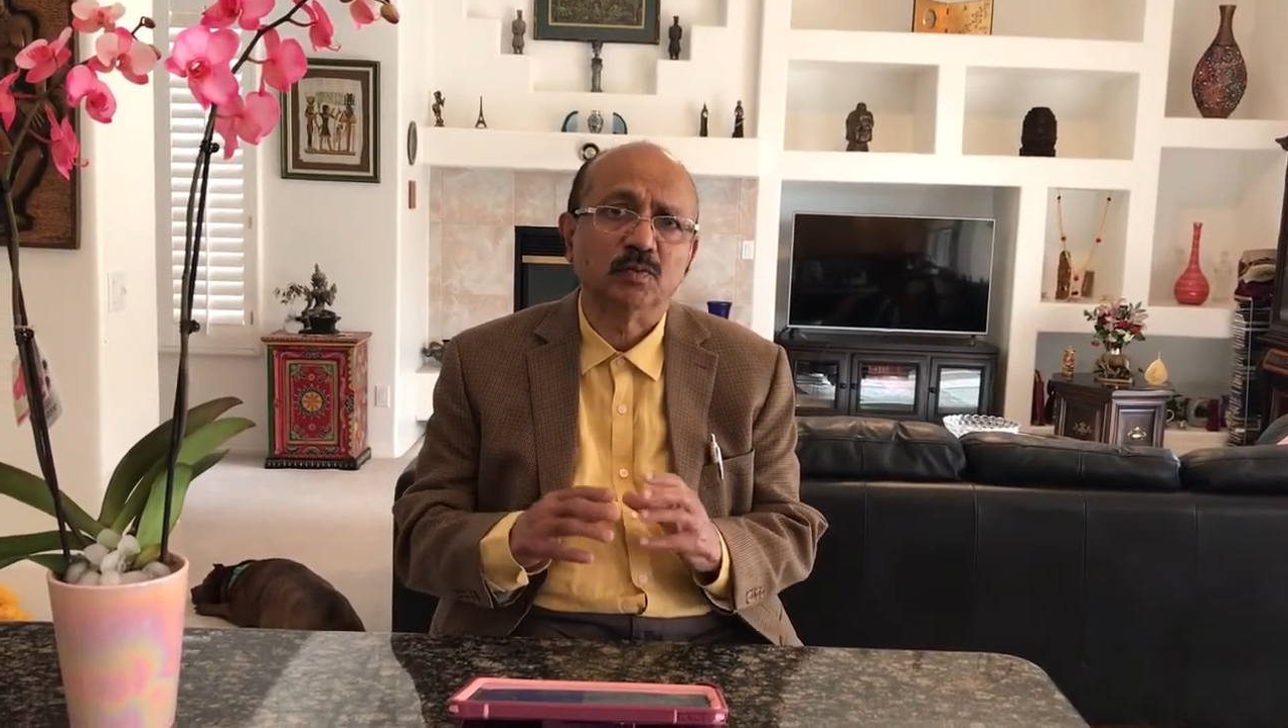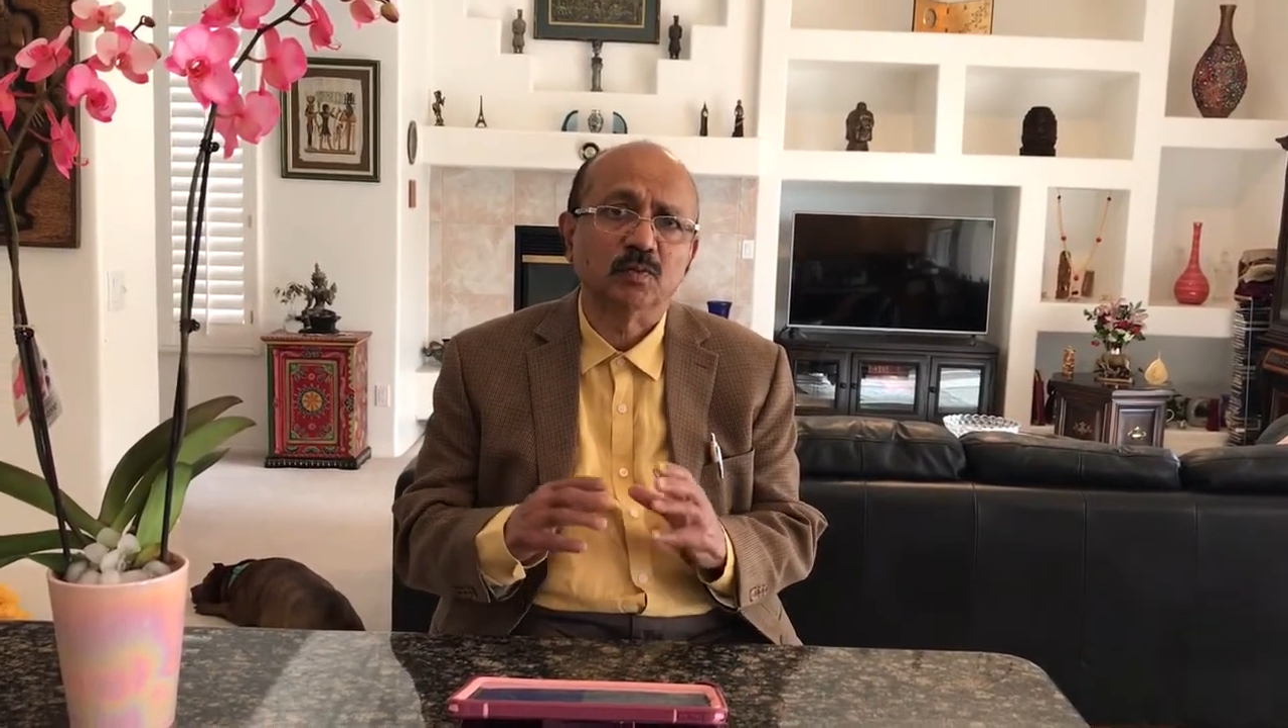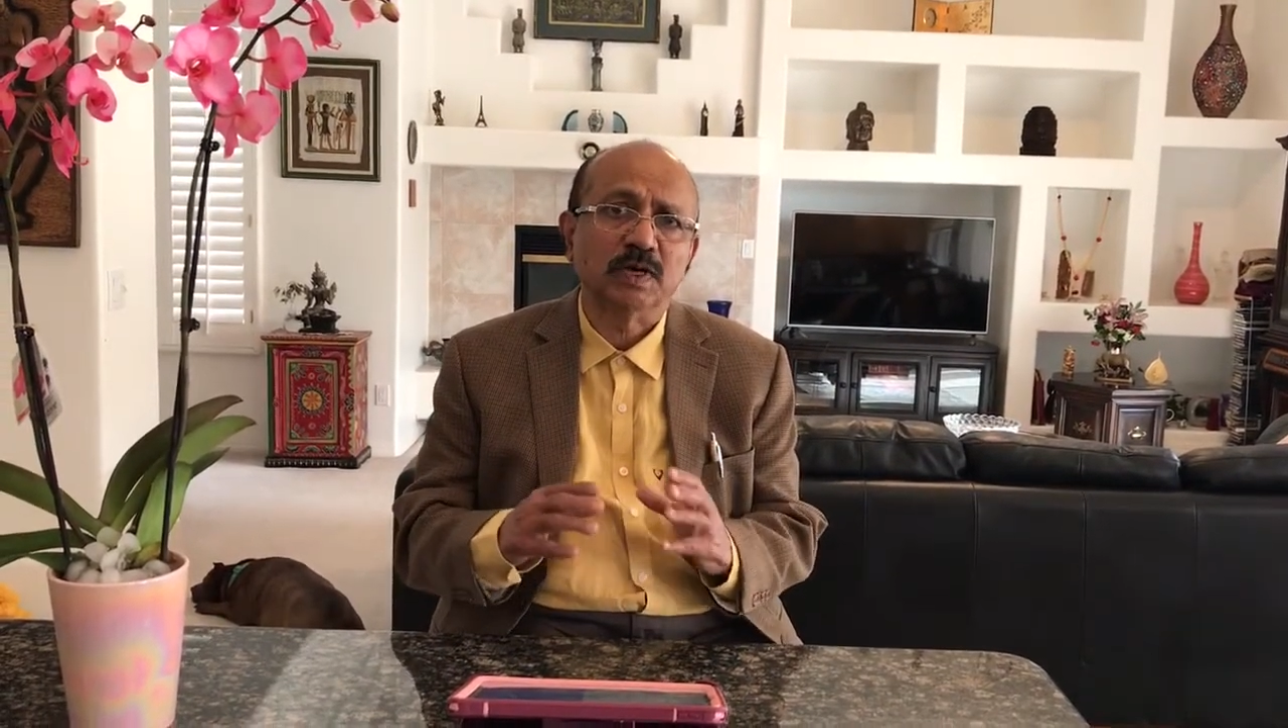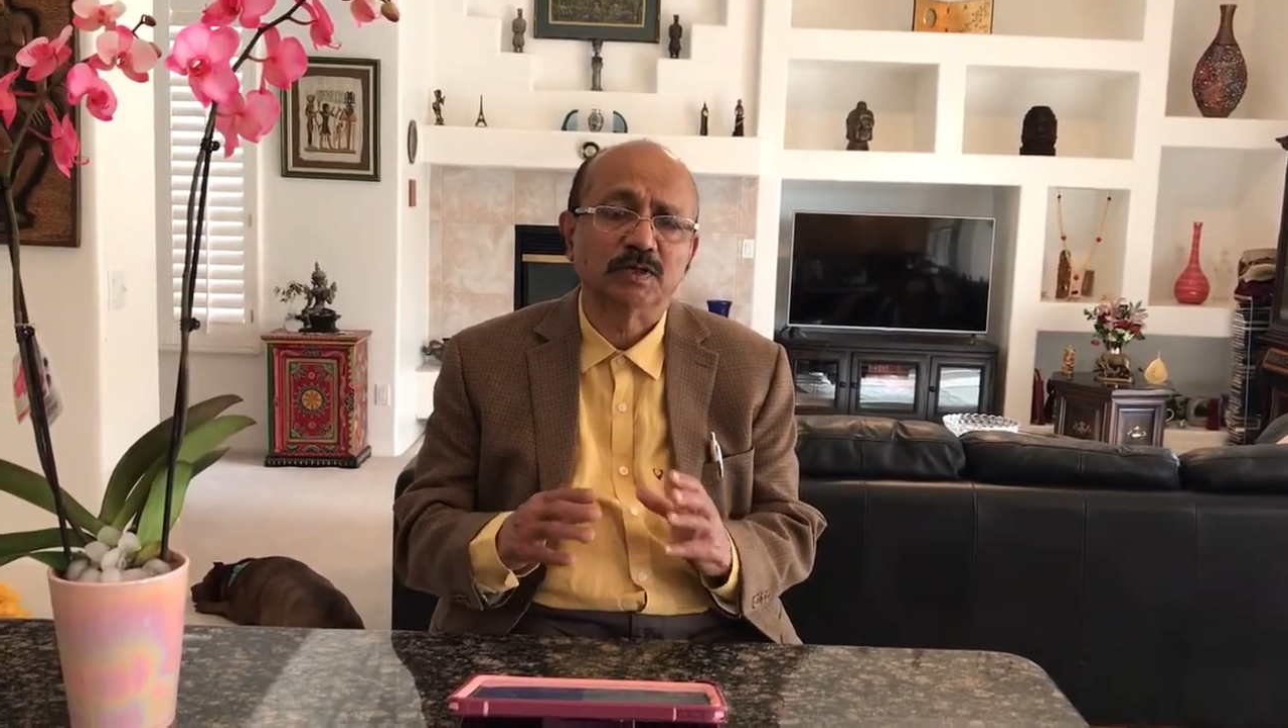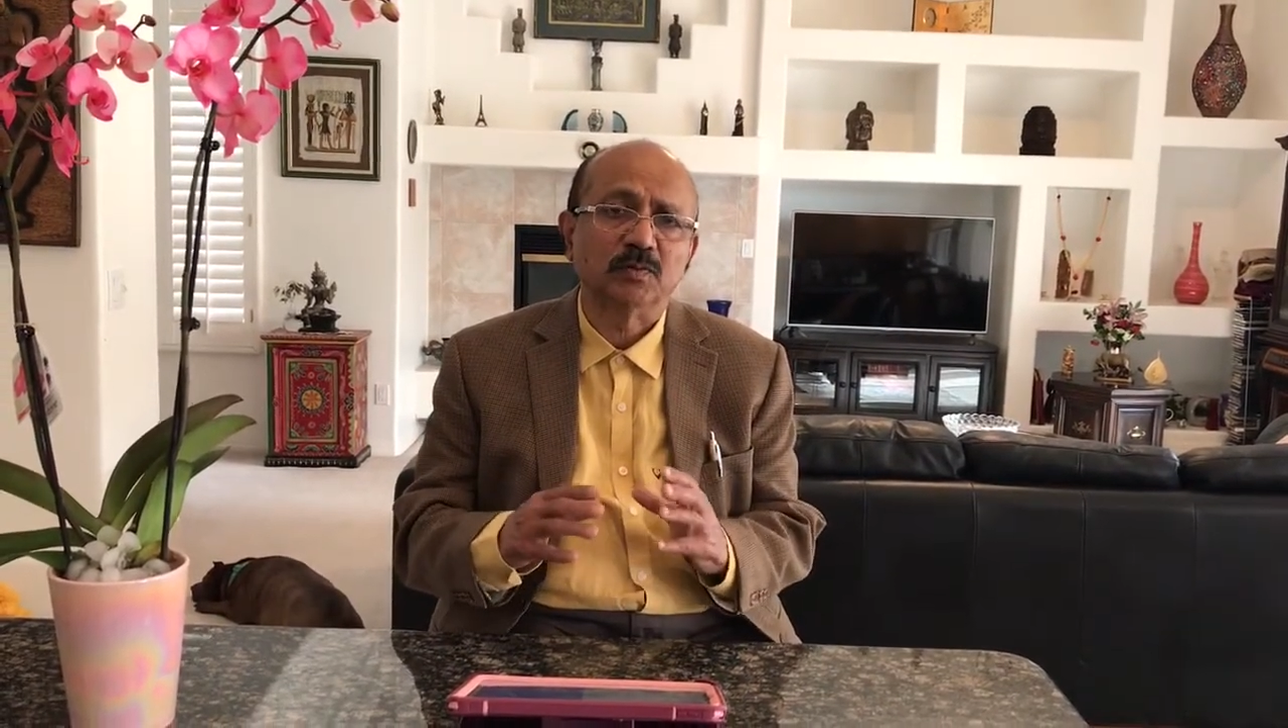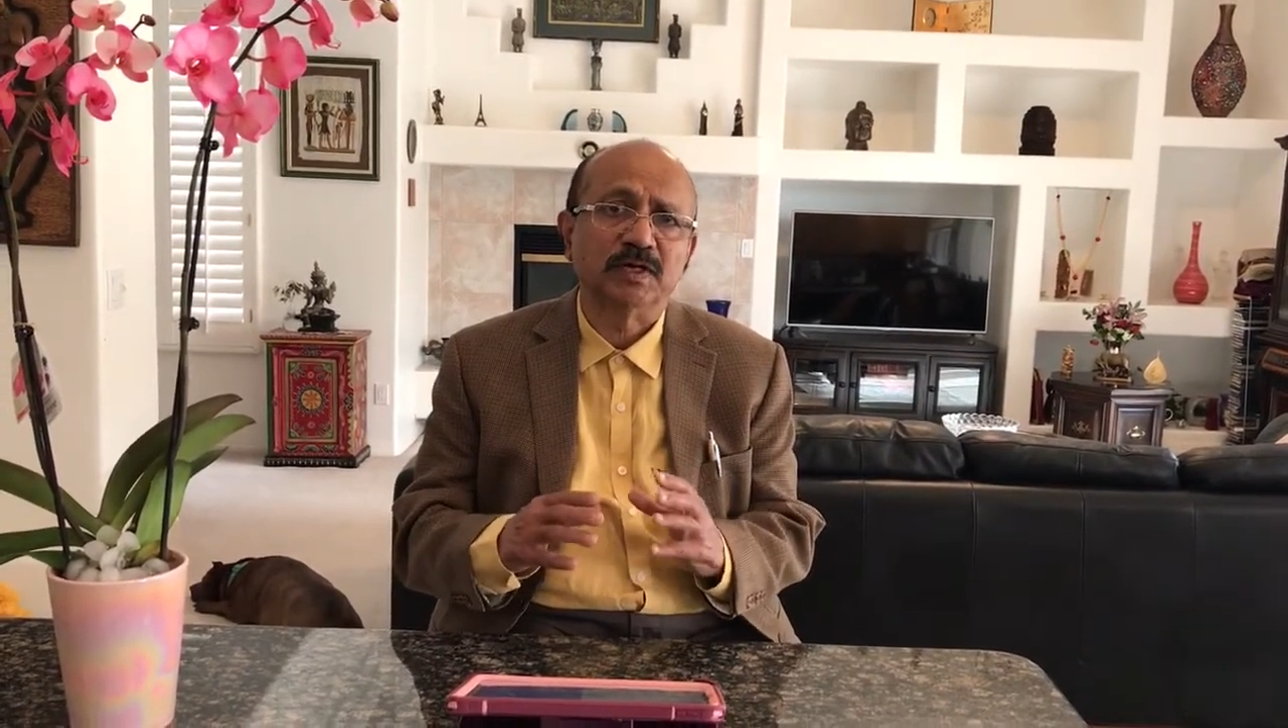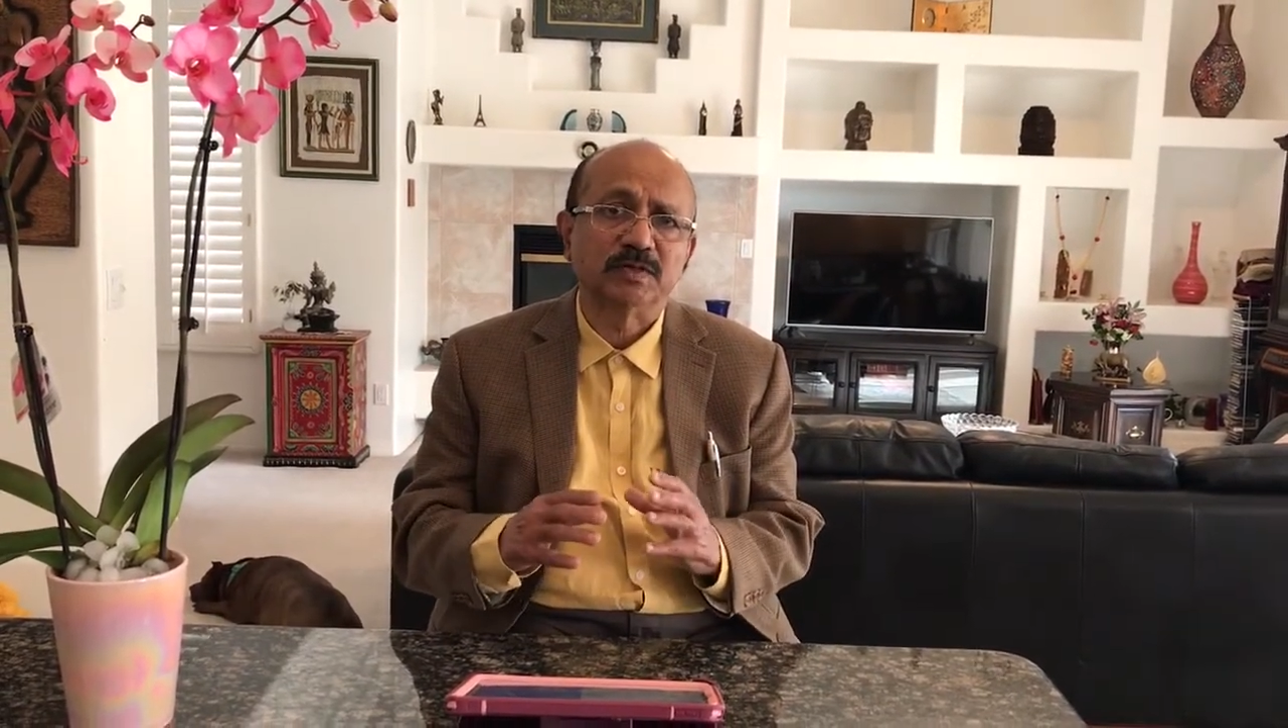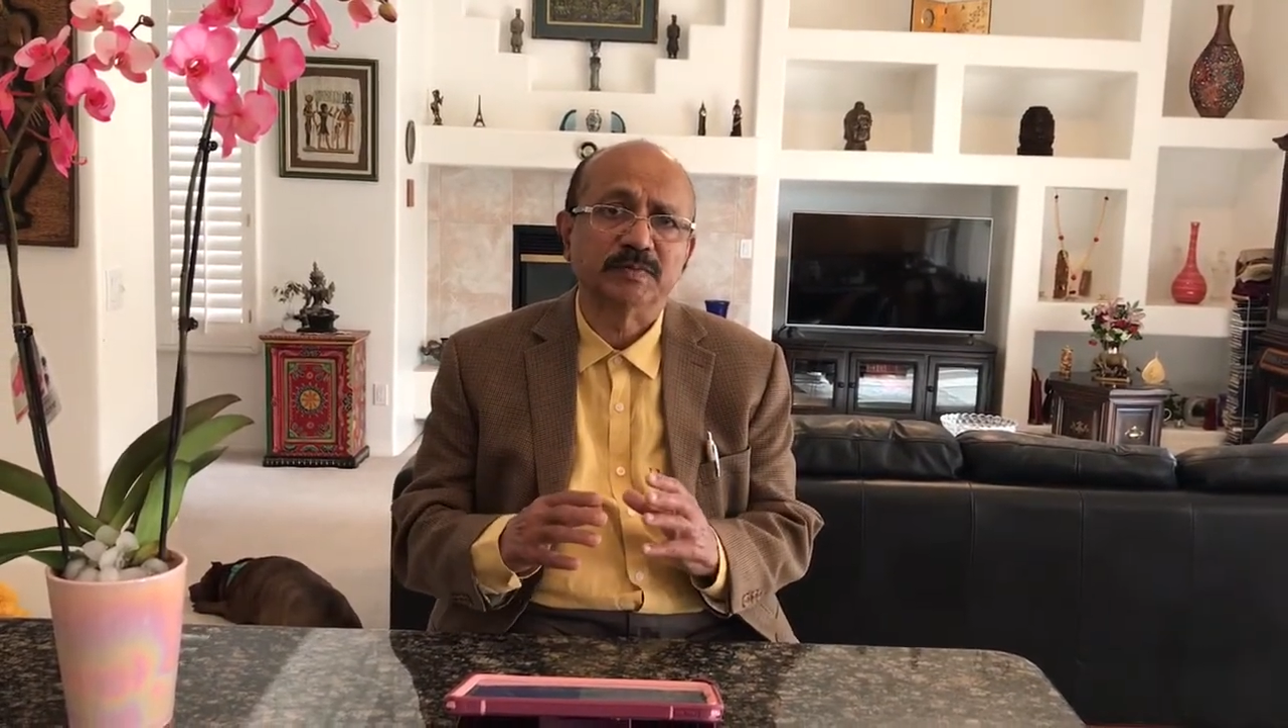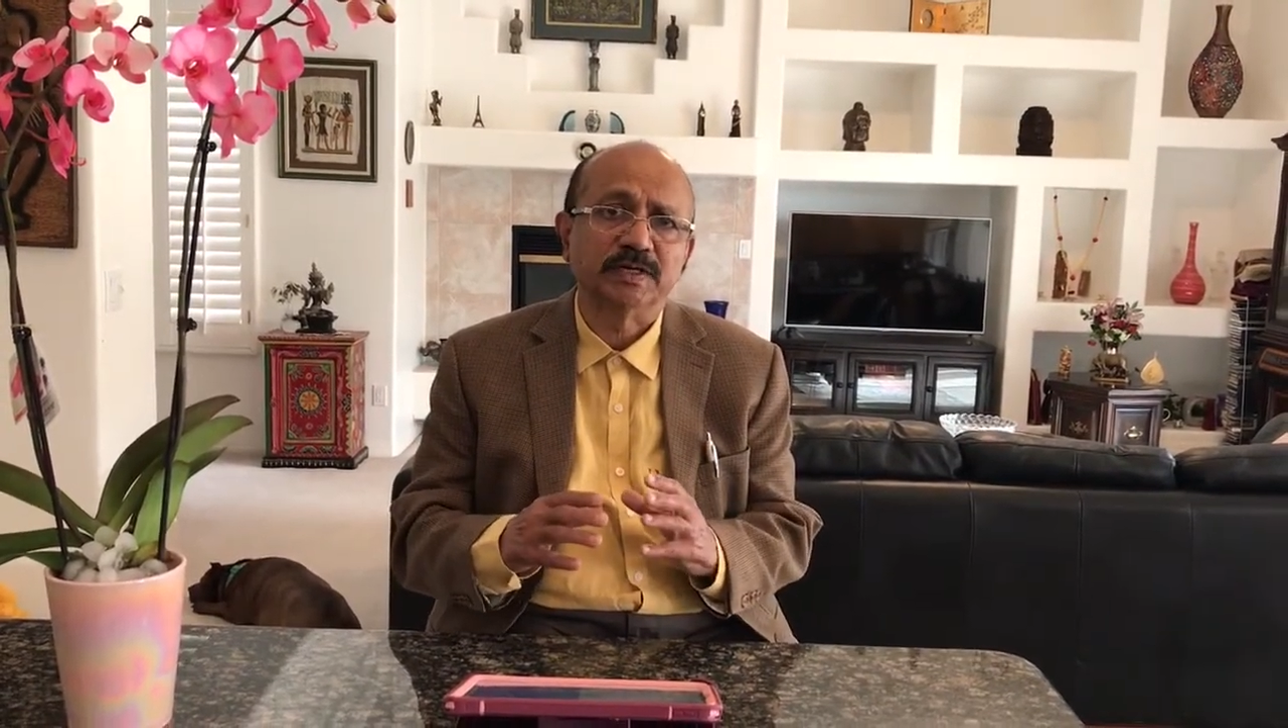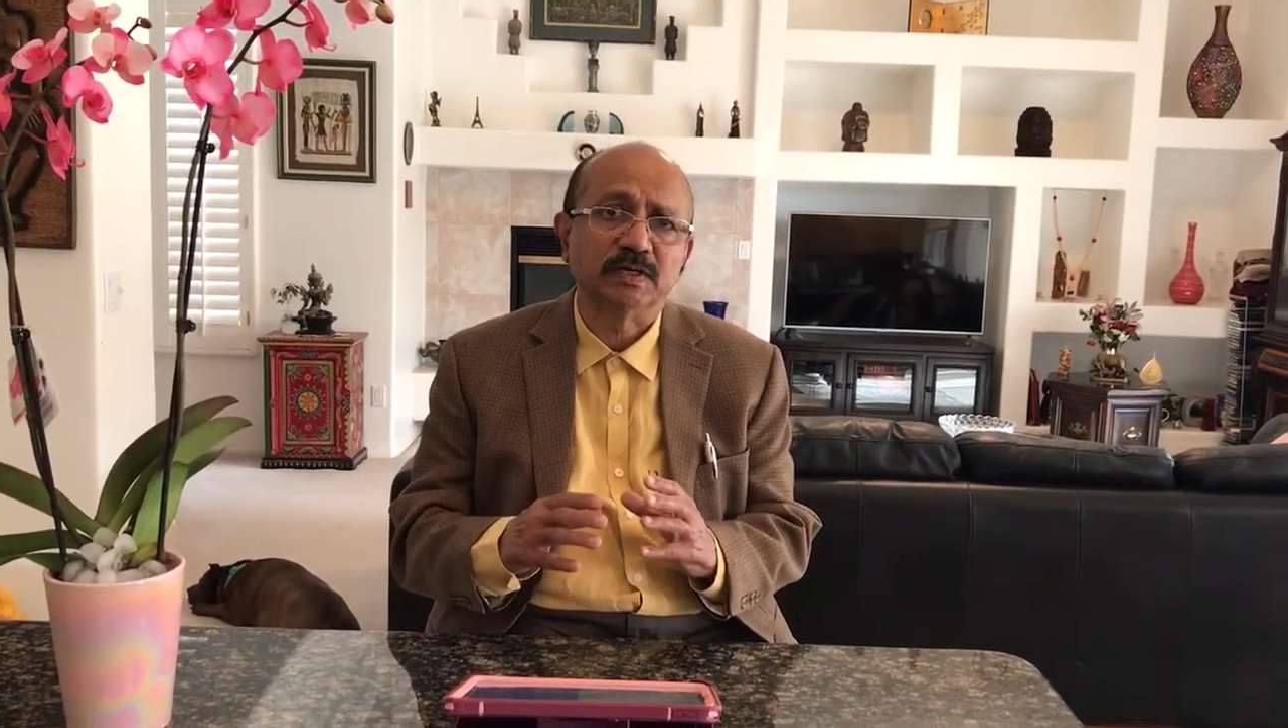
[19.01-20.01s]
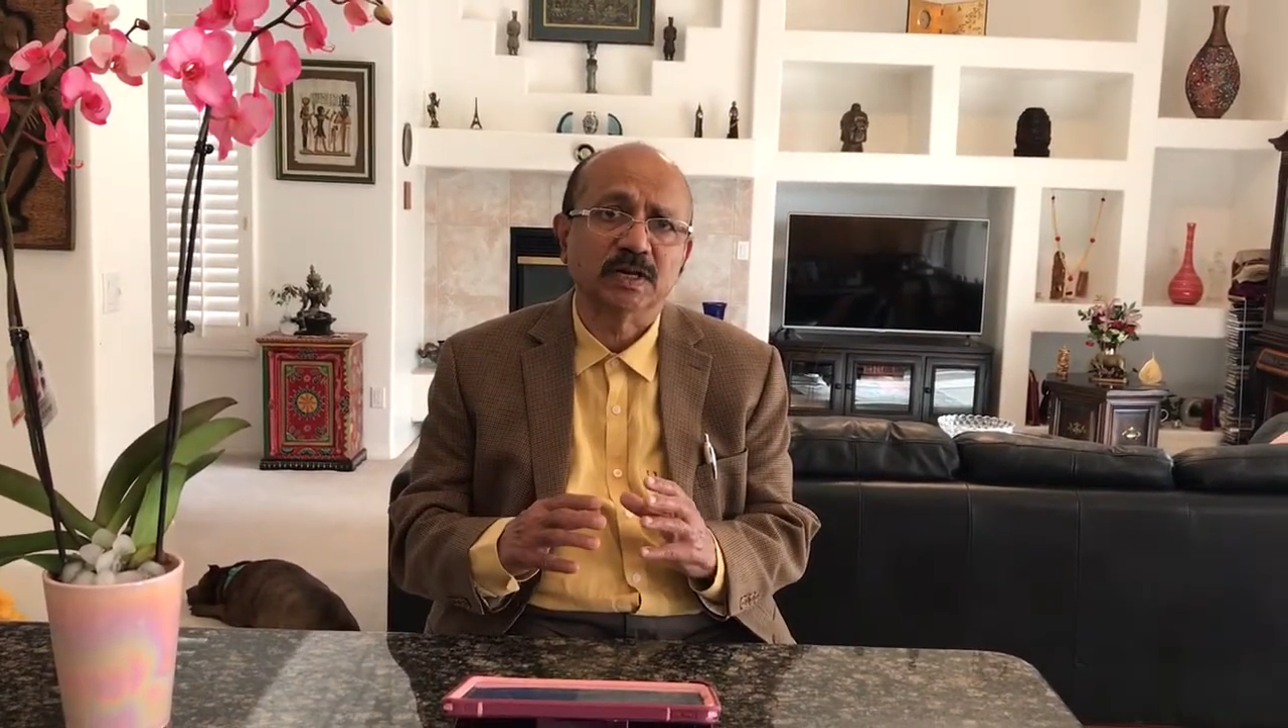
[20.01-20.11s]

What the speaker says: what you want to be.